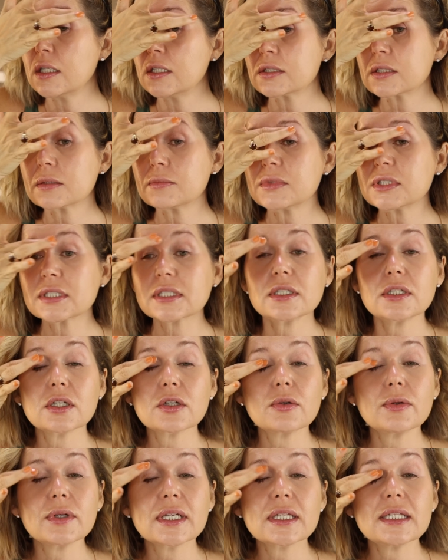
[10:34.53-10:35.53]
So I'm just going to
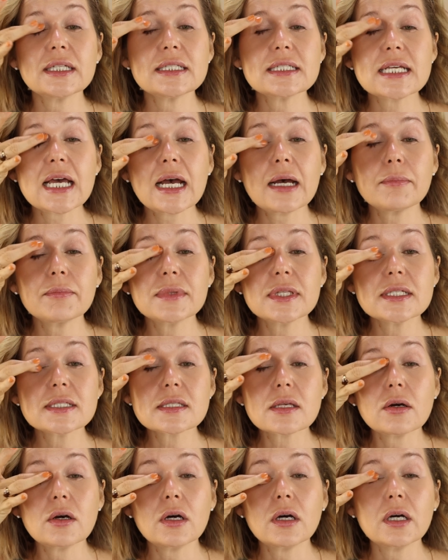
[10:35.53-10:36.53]
quickly tap this
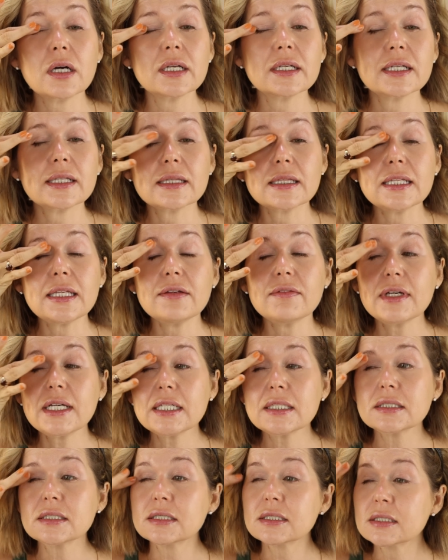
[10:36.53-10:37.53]
on and leave
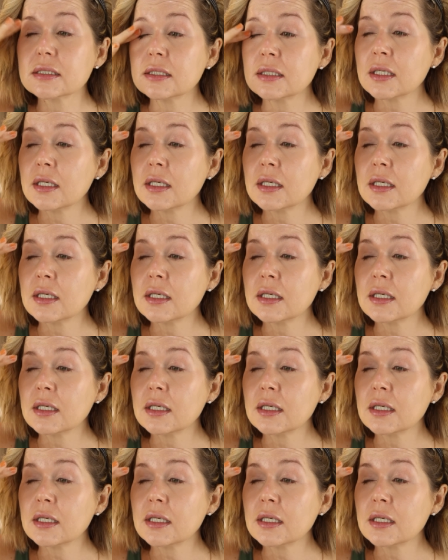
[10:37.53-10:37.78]
it